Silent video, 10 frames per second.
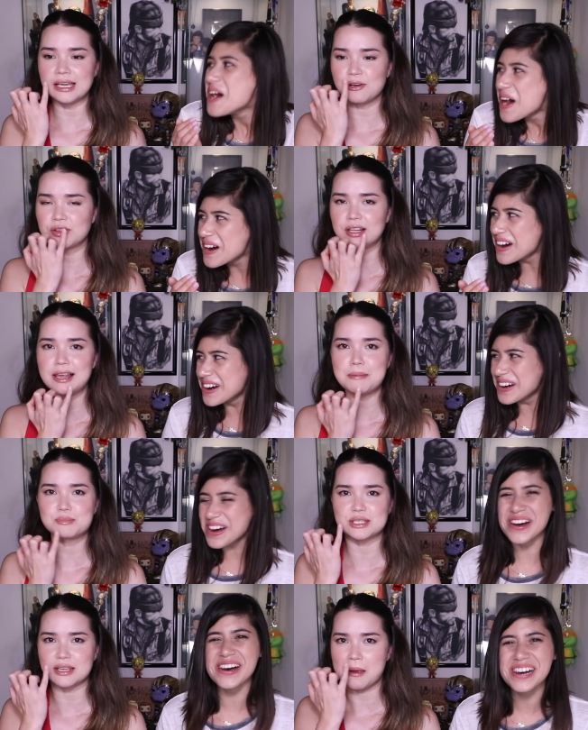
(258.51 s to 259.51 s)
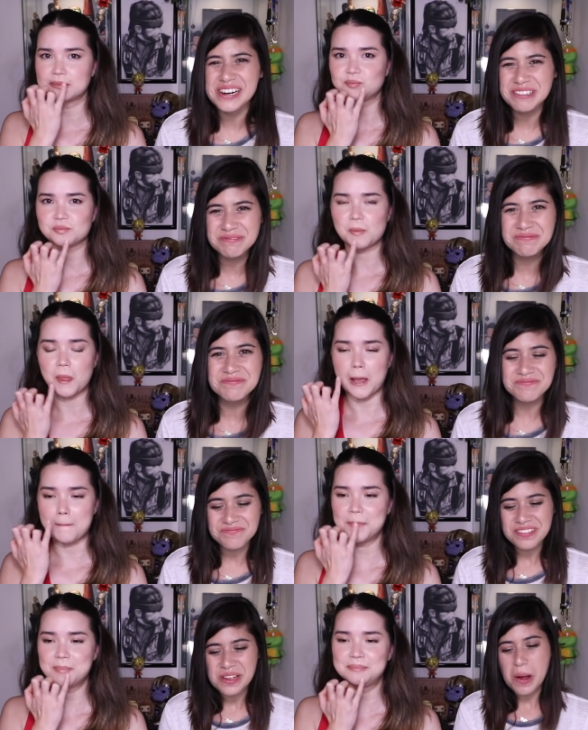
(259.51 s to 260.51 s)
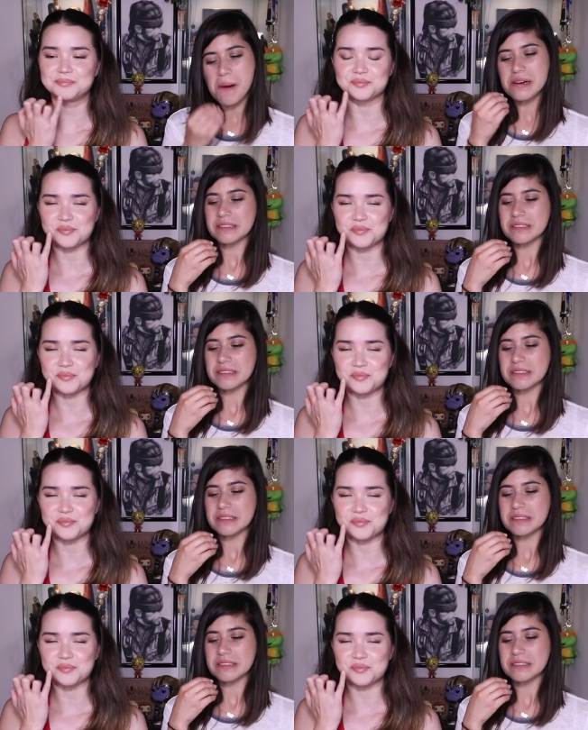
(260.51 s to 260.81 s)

Speaker 1: heat on the lips. Mmm.